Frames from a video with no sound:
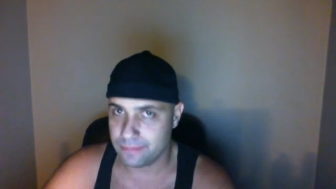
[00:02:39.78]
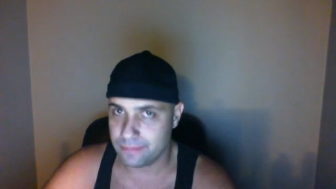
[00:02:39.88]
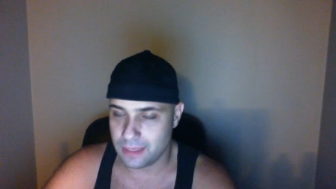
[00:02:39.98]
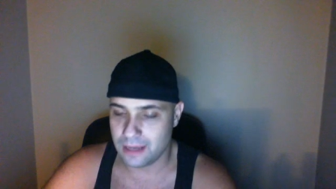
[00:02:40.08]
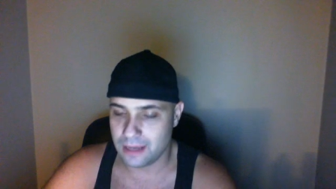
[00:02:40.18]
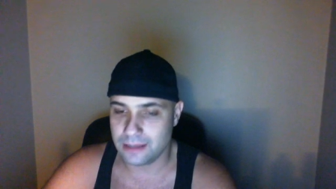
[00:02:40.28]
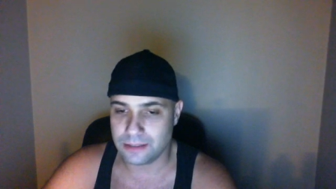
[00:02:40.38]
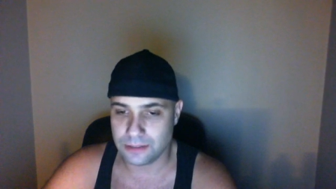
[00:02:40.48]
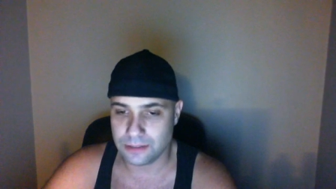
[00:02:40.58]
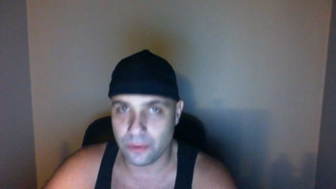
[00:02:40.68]
They
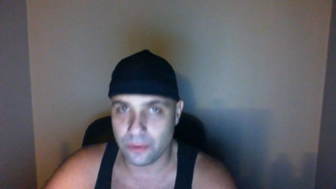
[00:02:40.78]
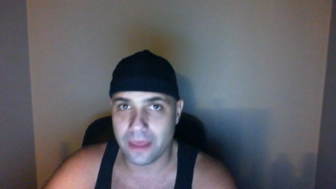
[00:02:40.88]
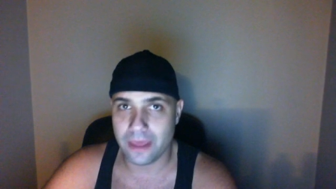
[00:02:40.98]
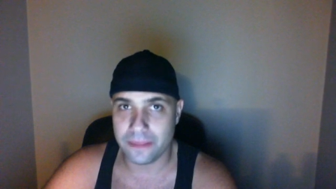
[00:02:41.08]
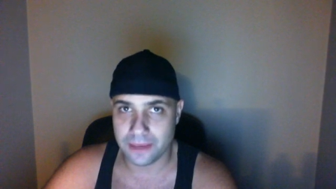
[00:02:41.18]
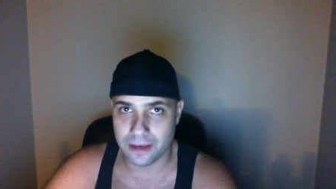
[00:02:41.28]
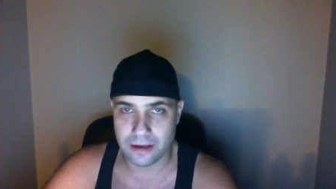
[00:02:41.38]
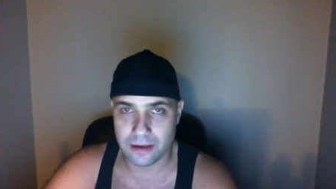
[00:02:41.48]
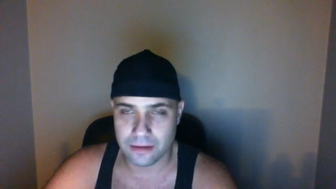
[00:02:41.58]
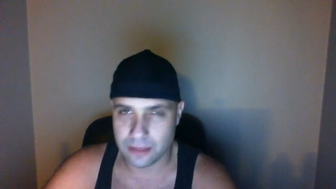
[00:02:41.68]
so they think.
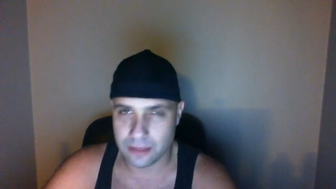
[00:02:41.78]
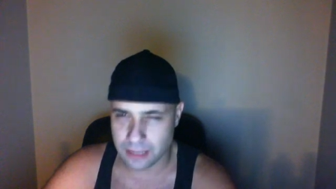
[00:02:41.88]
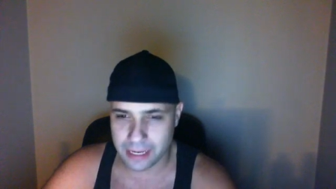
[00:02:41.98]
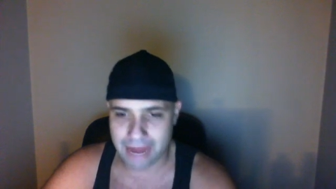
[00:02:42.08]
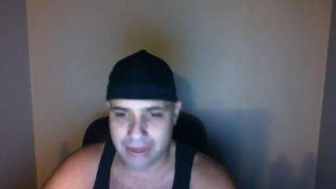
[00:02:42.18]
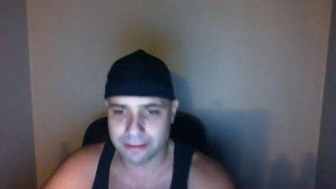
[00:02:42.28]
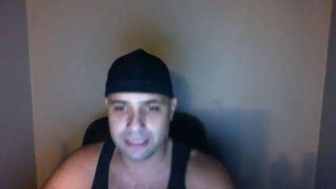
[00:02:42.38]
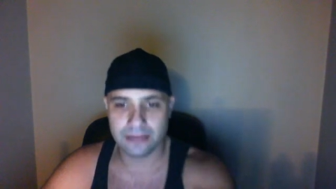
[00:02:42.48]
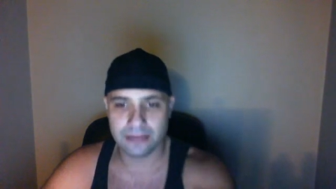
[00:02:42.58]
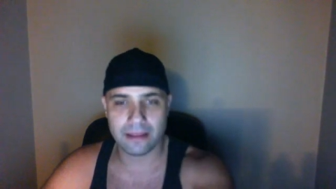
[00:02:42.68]
I
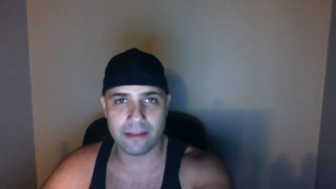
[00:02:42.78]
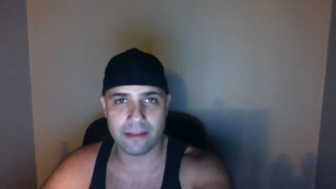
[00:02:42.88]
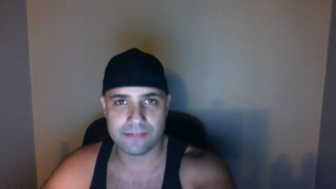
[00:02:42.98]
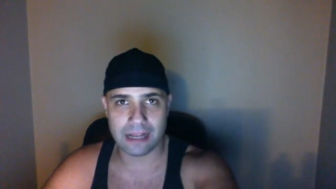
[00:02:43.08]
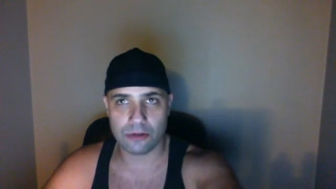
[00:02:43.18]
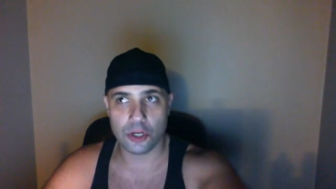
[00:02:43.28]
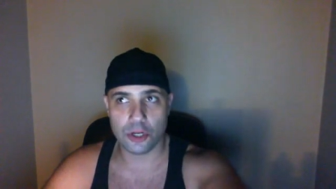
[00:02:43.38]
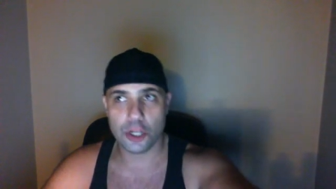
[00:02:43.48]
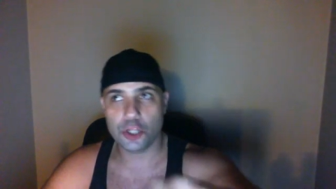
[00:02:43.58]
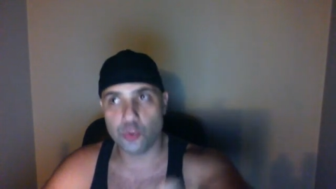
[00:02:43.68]
guarantee it. They left out
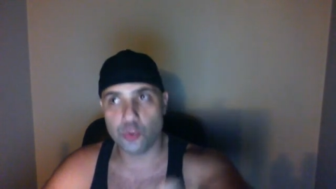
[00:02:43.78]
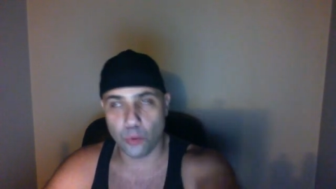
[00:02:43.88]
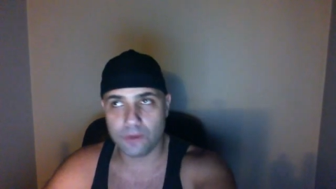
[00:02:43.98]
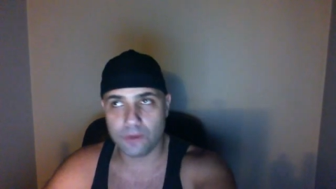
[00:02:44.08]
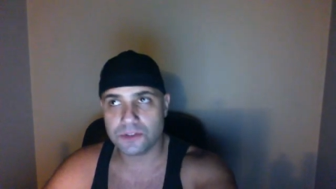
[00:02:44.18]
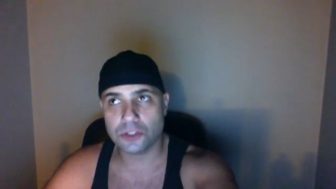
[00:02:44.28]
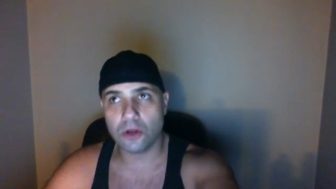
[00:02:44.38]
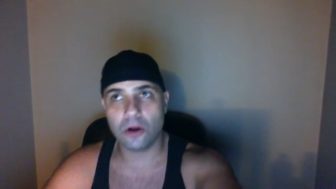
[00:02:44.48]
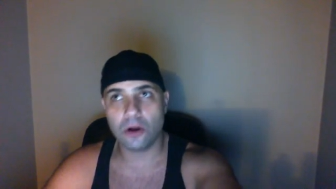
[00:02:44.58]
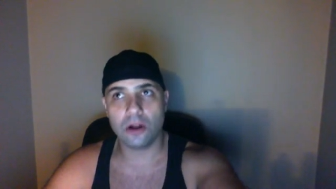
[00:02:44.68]
dwarf
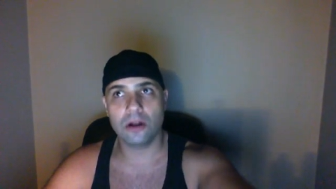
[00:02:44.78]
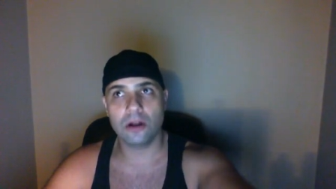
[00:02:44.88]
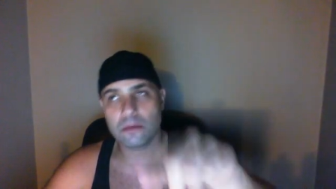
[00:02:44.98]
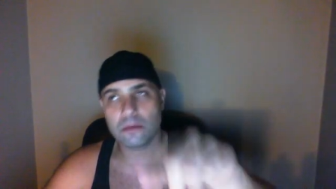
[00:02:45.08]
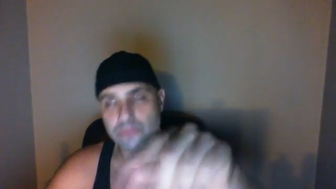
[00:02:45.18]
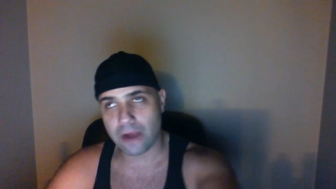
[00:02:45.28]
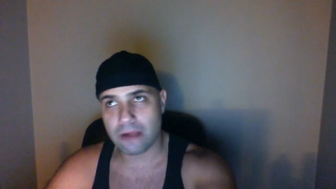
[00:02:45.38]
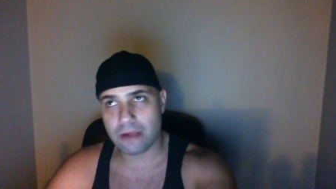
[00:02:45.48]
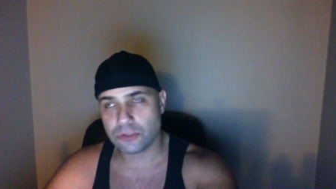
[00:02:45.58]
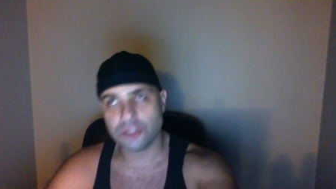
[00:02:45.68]
star,
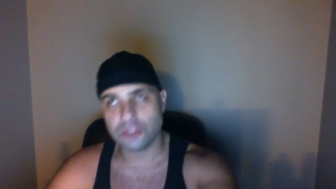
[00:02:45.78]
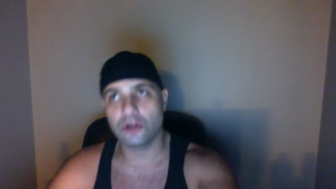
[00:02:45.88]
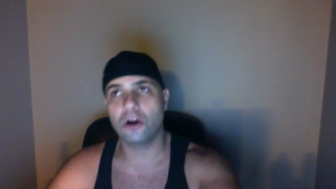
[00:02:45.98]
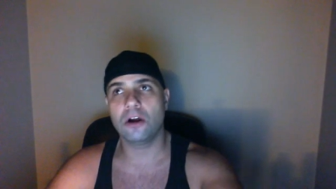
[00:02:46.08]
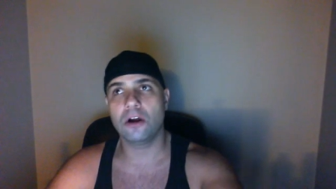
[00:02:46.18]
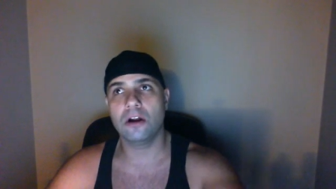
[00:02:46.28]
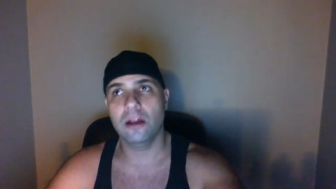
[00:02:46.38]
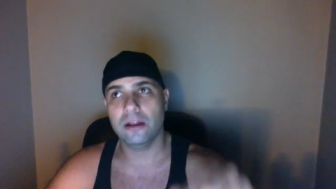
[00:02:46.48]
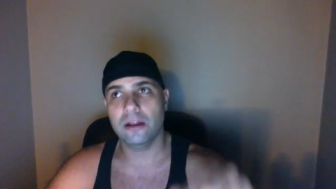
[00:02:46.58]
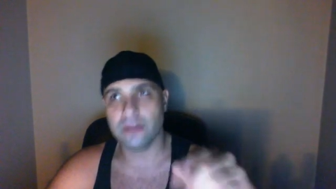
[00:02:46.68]
brown star,
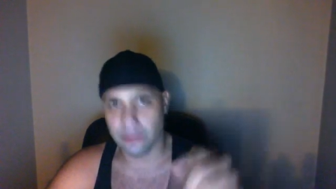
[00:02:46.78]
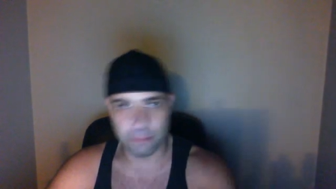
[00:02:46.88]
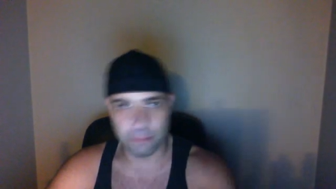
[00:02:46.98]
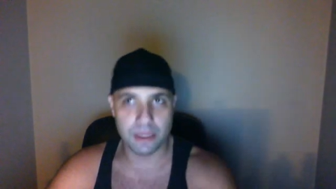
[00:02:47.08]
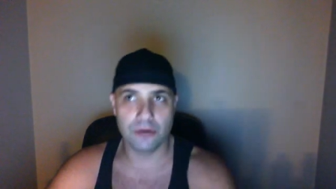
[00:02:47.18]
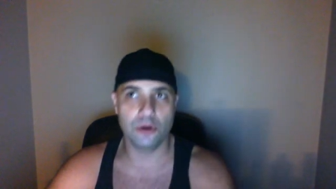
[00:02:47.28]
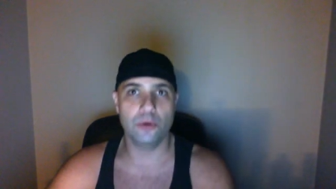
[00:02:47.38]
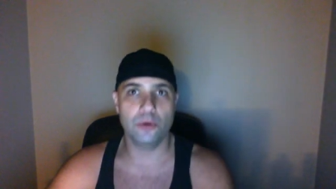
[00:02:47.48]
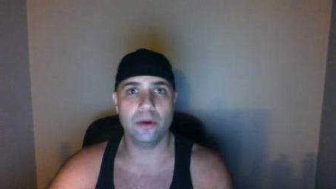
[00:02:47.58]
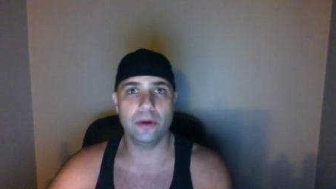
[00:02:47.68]
Nibiru,
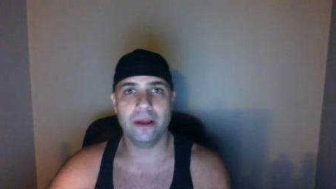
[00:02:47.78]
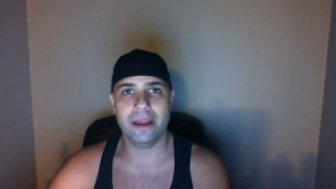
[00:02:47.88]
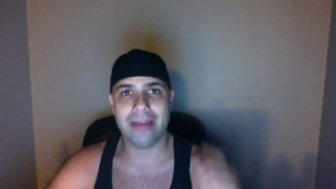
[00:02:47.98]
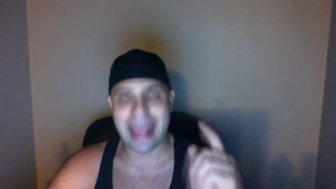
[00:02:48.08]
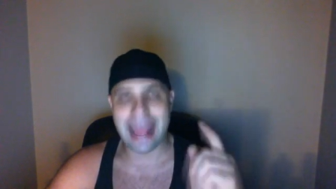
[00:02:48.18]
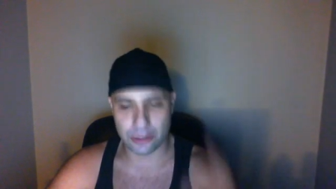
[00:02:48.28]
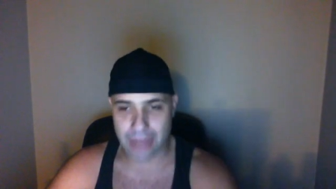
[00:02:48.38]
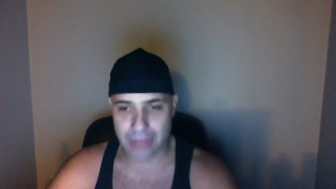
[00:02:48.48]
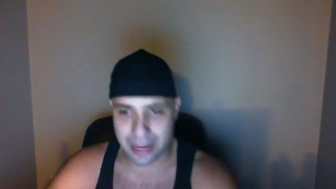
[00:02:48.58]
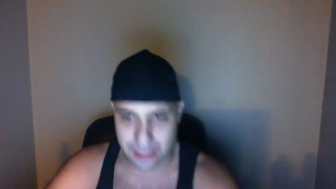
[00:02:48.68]
and
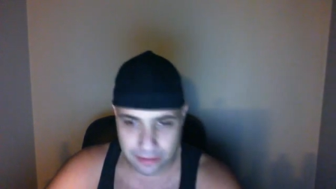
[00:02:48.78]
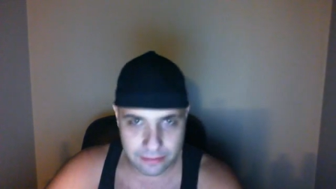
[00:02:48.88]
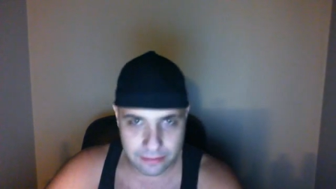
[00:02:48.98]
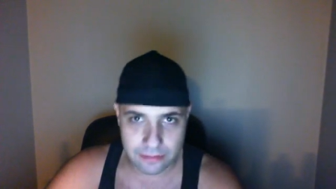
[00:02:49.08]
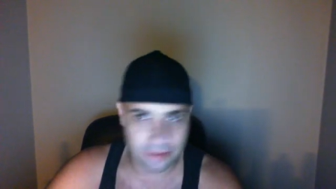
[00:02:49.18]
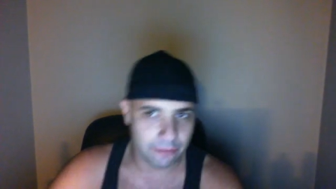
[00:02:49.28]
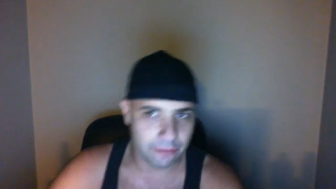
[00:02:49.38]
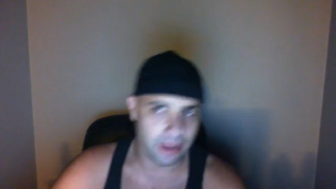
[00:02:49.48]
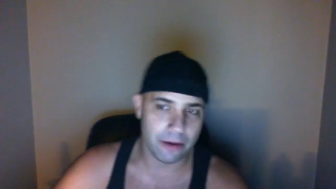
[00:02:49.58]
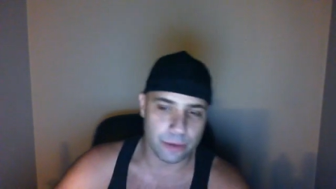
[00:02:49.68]
Akronani that,
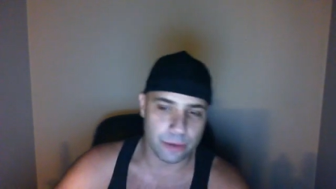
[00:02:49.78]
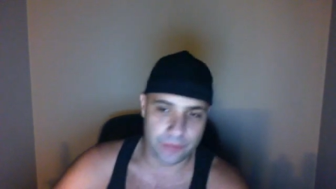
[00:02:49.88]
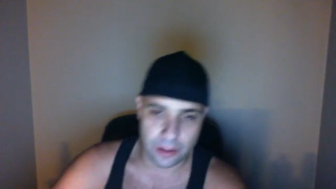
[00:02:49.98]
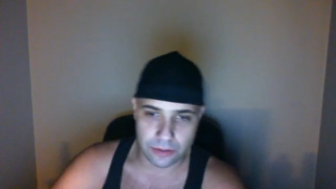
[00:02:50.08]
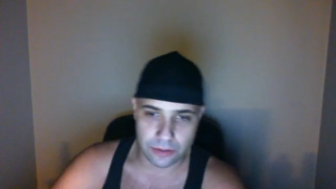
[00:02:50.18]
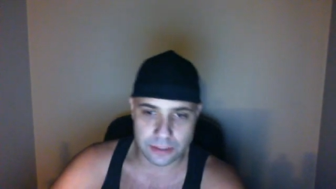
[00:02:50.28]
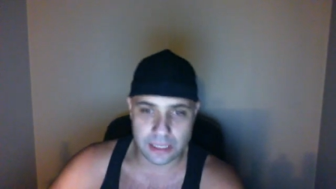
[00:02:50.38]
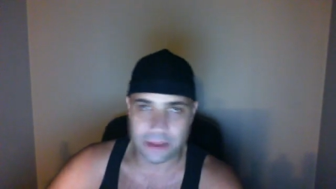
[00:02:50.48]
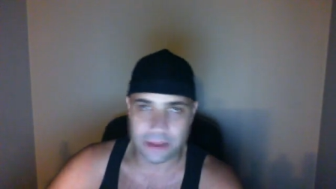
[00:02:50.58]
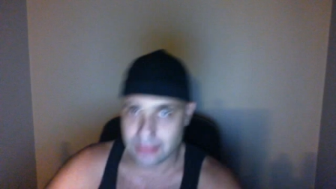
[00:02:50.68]
however the hell you say
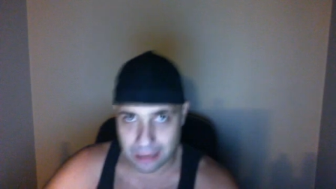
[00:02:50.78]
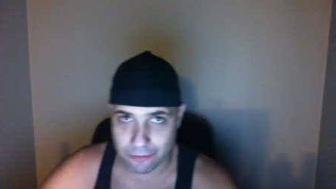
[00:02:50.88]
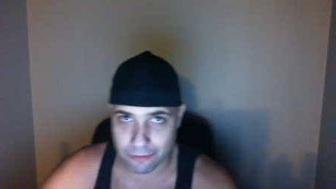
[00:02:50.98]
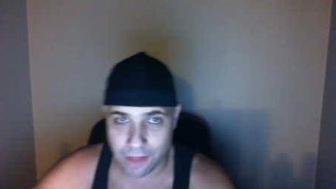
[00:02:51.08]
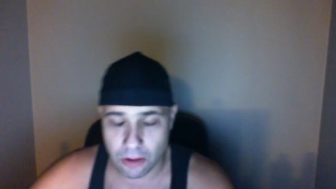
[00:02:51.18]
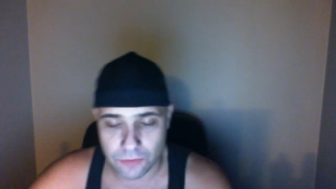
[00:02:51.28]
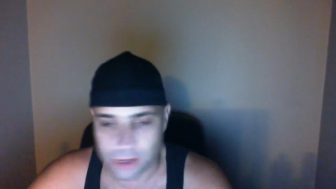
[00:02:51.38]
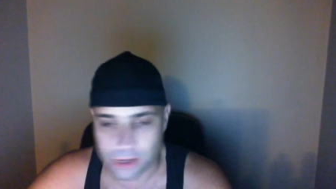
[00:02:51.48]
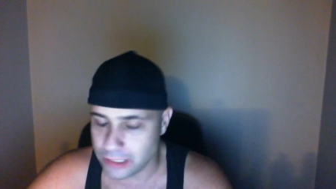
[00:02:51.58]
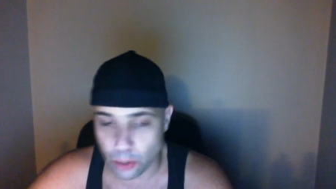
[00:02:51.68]
that. They're involved.
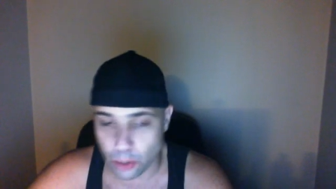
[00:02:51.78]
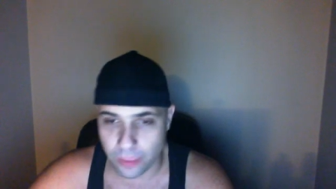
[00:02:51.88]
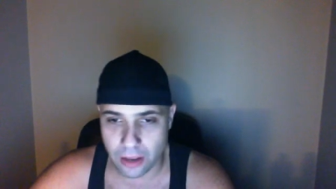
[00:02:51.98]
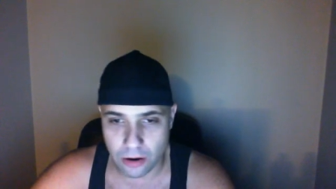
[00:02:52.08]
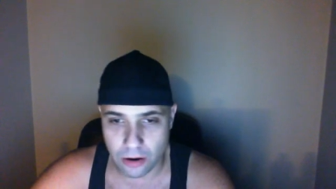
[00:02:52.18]
I know they are.